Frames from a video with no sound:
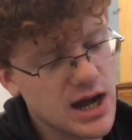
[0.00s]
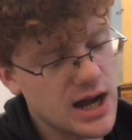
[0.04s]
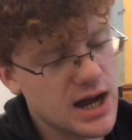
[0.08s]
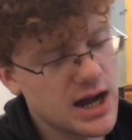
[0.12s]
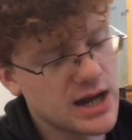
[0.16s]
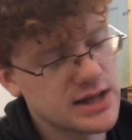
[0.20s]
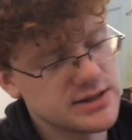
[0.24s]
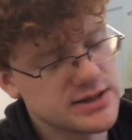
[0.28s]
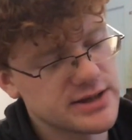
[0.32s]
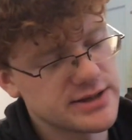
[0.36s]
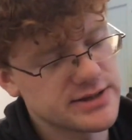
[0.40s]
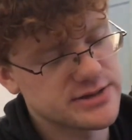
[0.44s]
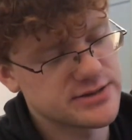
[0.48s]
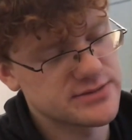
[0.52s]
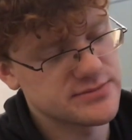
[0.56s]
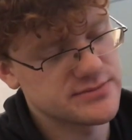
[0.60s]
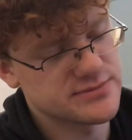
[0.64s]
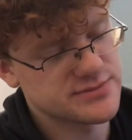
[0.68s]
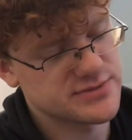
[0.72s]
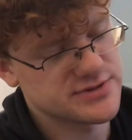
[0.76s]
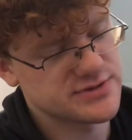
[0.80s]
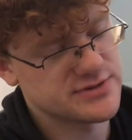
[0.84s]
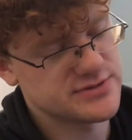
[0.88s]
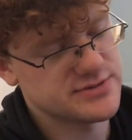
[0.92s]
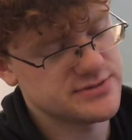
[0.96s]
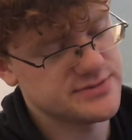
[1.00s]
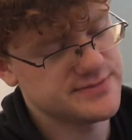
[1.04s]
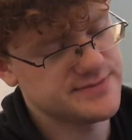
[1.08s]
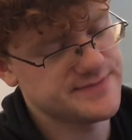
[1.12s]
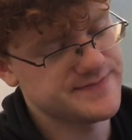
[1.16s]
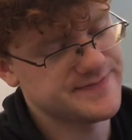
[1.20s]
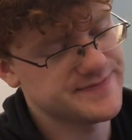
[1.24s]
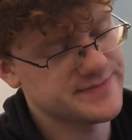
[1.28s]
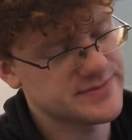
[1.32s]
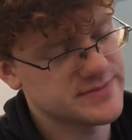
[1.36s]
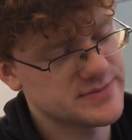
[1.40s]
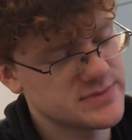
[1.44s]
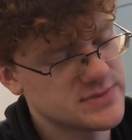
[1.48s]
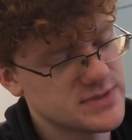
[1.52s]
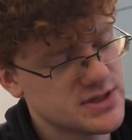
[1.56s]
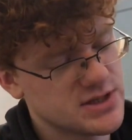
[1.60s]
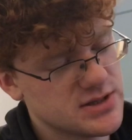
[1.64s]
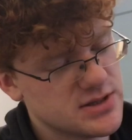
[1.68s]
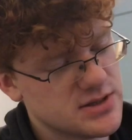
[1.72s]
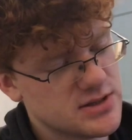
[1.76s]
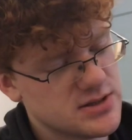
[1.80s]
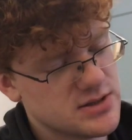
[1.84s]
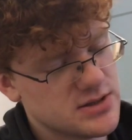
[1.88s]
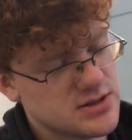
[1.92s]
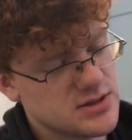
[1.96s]
I like him. So
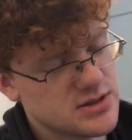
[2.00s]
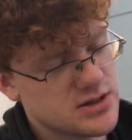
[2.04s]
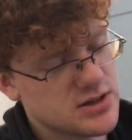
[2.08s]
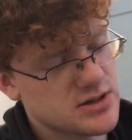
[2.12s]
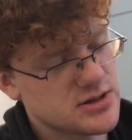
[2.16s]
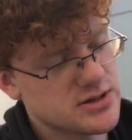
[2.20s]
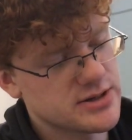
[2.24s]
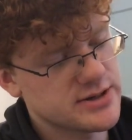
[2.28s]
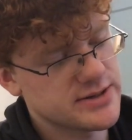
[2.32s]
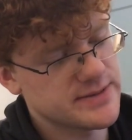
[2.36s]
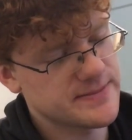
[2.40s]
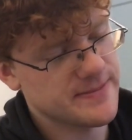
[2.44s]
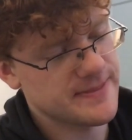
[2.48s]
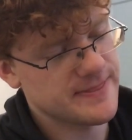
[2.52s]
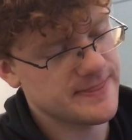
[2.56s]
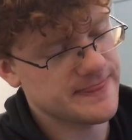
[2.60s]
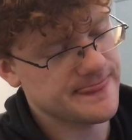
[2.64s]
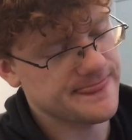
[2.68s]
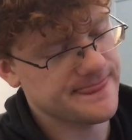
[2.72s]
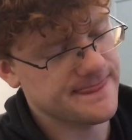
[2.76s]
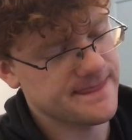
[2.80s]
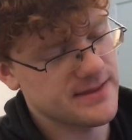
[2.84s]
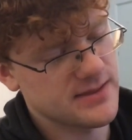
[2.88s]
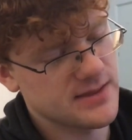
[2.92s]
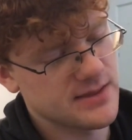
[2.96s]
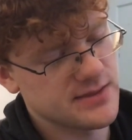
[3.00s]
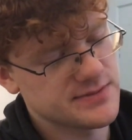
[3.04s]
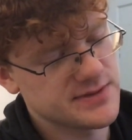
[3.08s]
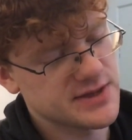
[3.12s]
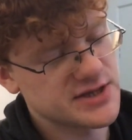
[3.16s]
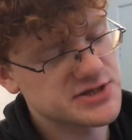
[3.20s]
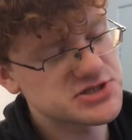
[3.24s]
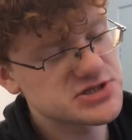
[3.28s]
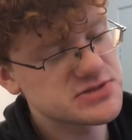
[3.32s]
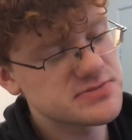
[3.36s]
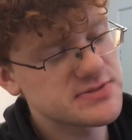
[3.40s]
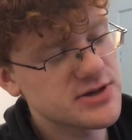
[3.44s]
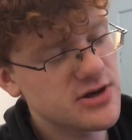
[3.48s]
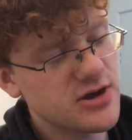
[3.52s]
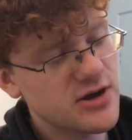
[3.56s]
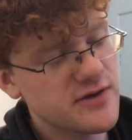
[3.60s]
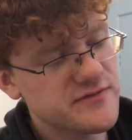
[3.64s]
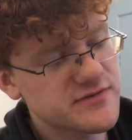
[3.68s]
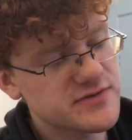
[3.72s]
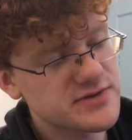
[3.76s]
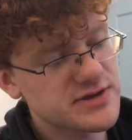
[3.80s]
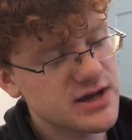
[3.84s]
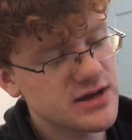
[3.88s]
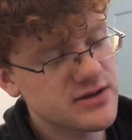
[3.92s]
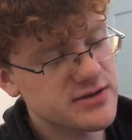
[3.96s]
alright, that should be all
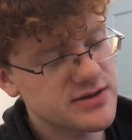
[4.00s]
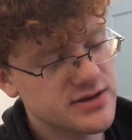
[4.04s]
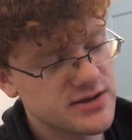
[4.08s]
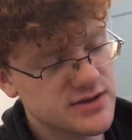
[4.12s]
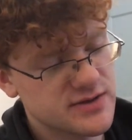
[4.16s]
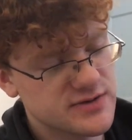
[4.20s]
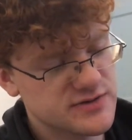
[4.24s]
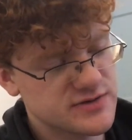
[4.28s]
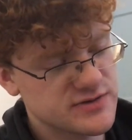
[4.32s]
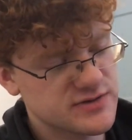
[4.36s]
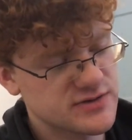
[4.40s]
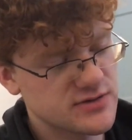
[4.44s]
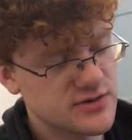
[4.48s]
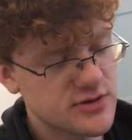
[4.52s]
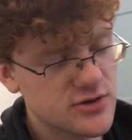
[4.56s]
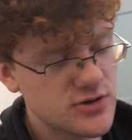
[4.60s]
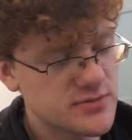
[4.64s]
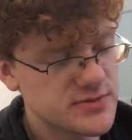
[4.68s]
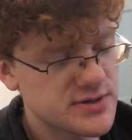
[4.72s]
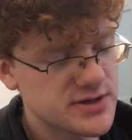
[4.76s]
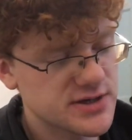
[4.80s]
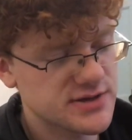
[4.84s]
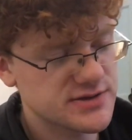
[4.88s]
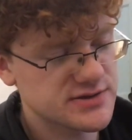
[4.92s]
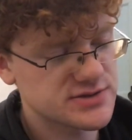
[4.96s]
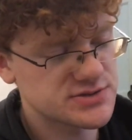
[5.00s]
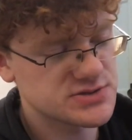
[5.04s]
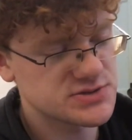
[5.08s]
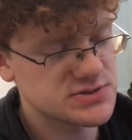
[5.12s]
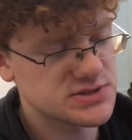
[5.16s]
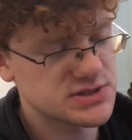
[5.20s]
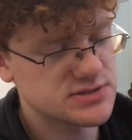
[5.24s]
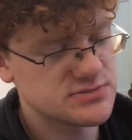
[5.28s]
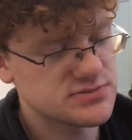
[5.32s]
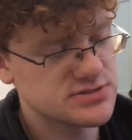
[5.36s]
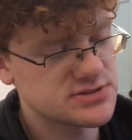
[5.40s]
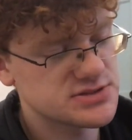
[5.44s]
for now, guys. So I hope you guys enjoyed.